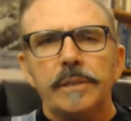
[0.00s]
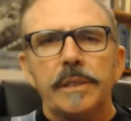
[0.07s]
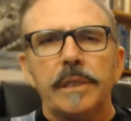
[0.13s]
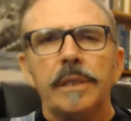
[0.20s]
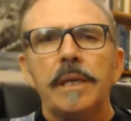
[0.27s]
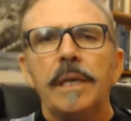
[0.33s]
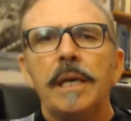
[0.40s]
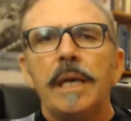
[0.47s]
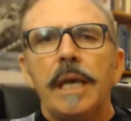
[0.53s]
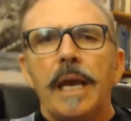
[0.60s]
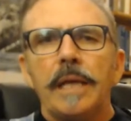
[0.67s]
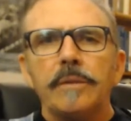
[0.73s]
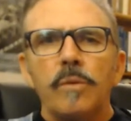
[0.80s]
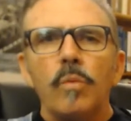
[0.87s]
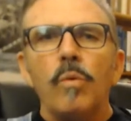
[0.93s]
And
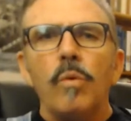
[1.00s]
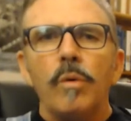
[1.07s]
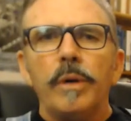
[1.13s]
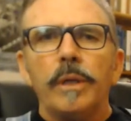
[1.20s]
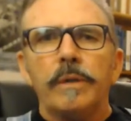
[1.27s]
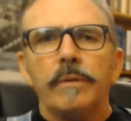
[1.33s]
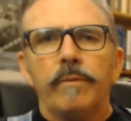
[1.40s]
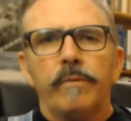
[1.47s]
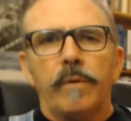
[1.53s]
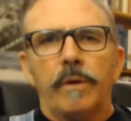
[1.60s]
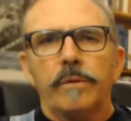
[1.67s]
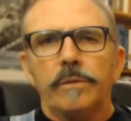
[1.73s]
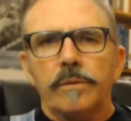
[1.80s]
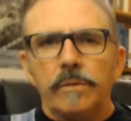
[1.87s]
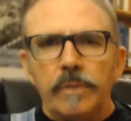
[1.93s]
as a warning to
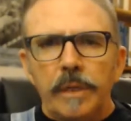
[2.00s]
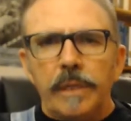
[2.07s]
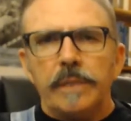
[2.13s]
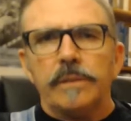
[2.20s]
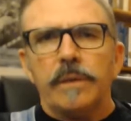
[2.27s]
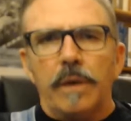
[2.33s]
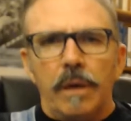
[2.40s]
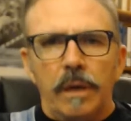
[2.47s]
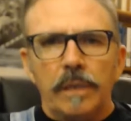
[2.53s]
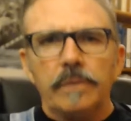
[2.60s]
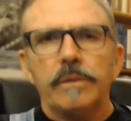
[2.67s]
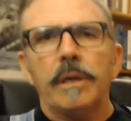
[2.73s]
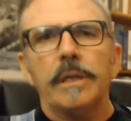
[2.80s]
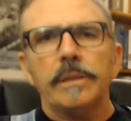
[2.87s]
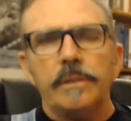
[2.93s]
folks to eat, to
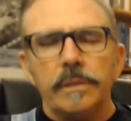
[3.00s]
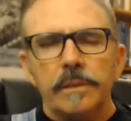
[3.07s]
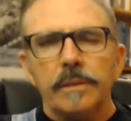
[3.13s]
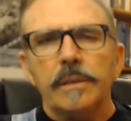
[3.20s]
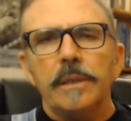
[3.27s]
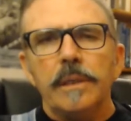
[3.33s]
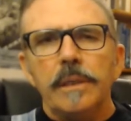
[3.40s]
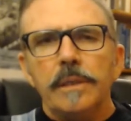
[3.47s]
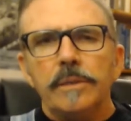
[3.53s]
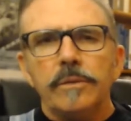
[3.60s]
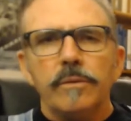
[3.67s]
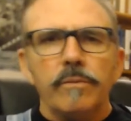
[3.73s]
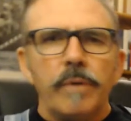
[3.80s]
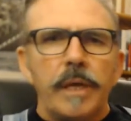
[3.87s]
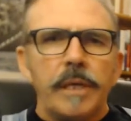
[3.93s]
hydrate, to
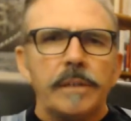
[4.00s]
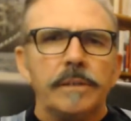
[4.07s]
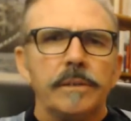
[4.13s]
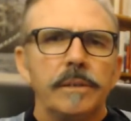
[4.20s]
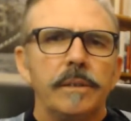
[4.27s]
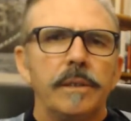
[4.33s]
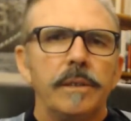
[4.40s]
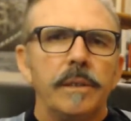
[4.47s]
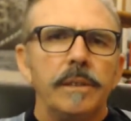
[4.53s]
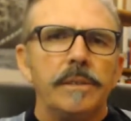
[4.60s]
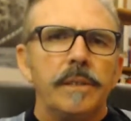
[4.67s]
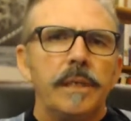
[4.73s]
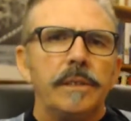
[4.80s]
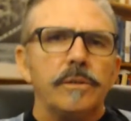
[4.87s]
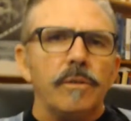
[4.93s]
rest. These
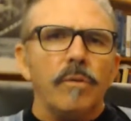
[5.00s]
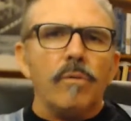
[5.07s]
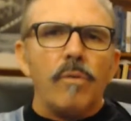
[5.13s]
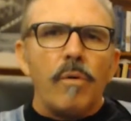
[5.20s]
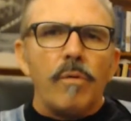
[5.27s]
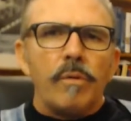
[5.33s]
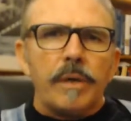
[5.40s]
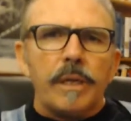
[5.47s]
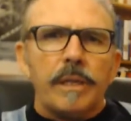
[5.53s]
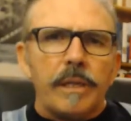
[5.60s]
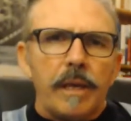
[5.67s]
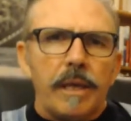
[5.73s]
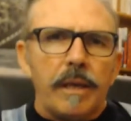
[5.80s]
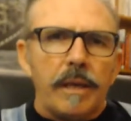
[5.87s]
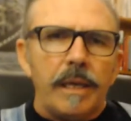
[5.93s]
things are already
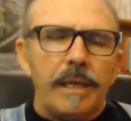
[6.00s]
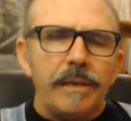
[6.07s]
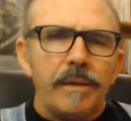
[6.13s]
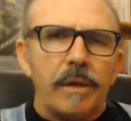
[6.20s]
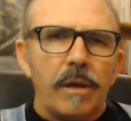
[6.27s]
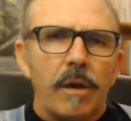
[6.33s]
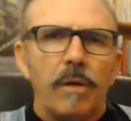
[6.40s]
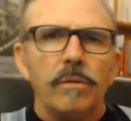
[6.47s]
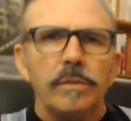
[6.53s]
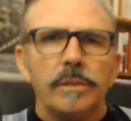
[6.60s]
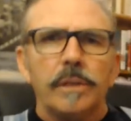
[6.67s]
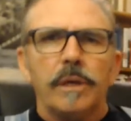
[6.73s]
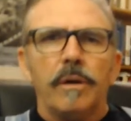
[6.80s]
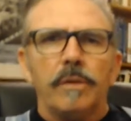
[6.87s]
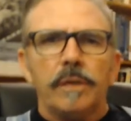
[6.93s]
there in the
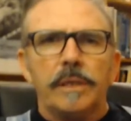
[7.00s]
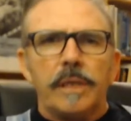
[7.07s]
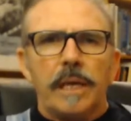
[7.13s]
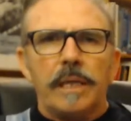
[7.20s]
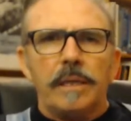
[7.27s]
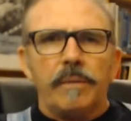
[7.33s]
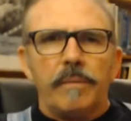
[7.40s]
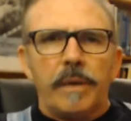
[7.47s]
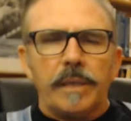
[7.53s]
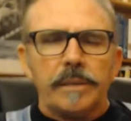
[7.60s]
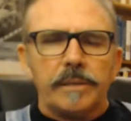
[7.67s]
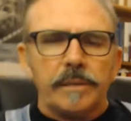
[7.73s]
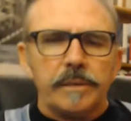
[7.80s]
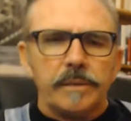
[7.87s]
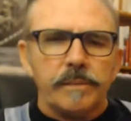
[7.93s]
culture on a daily
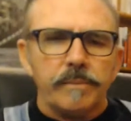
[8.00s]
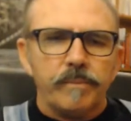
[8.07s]
basis.